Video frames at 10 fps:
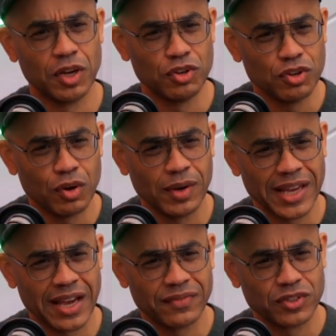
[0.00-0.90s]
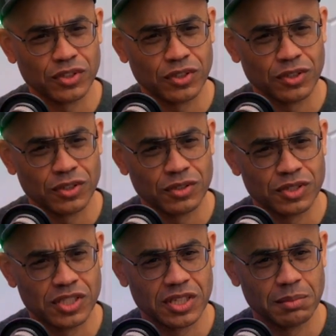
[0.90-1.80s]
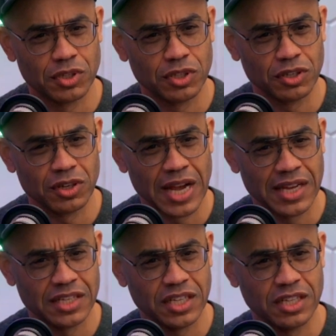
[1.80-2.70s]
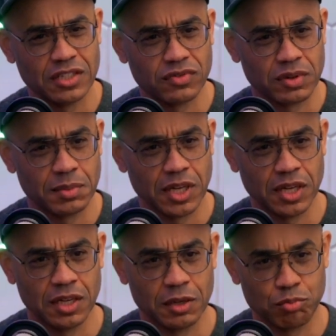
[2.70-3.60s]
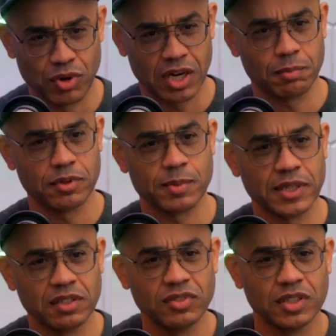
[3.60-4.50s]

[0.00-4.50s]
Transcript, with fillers: you going after similar ideas from a product perspective?